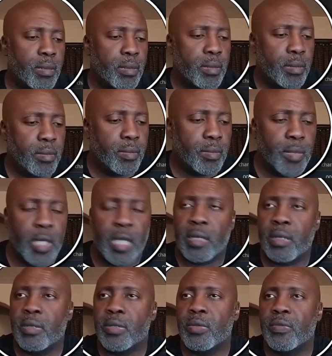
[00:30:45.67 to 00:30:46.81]

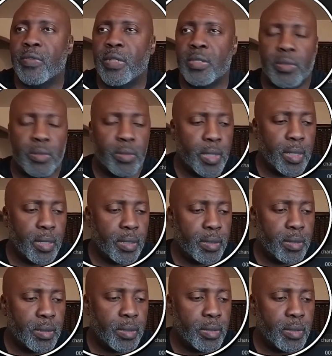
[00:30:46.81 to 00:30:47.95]
Microsoft SQL.
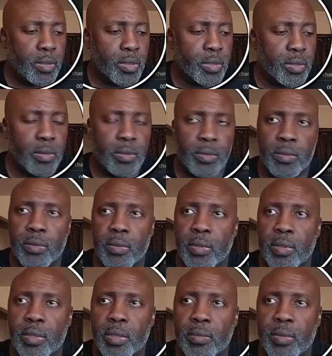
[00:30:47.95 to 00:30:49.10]
So it's
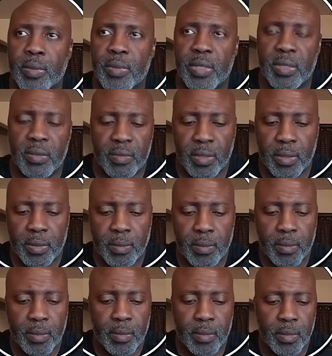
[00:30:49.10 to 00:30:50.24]
the web server,
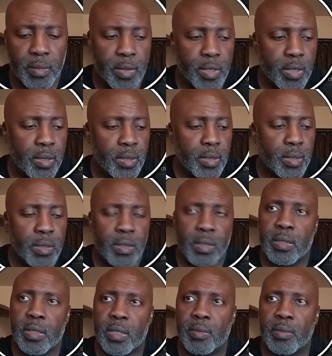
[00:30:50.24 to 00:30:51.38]

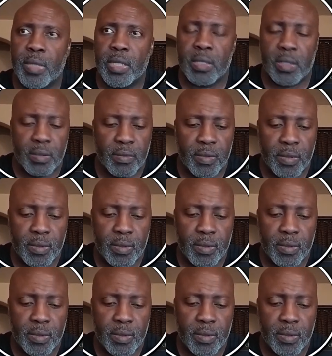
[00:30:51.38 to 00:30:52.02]
Samba server